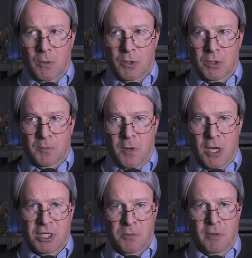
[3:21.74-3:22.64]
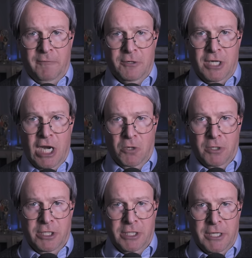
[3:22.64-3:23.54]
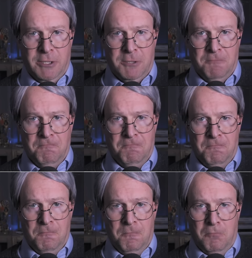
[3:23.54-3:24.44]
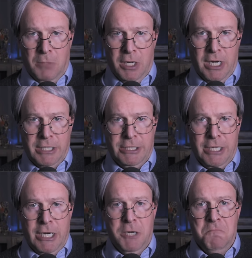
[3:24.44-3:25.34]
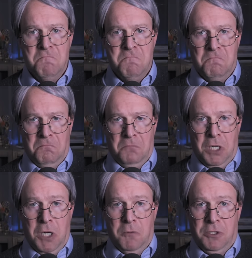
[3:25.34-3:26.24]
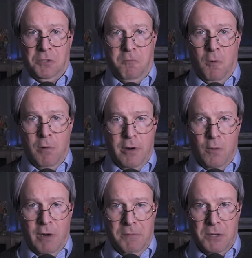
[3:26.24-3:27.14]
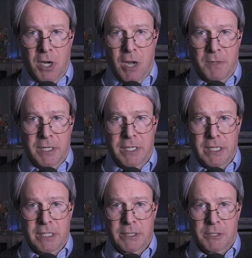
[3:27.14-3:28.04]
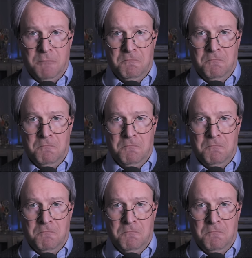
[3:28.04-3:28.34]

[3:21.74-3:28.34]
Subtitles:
was responsible for January 6th. But I said I would support whoever the nominee is,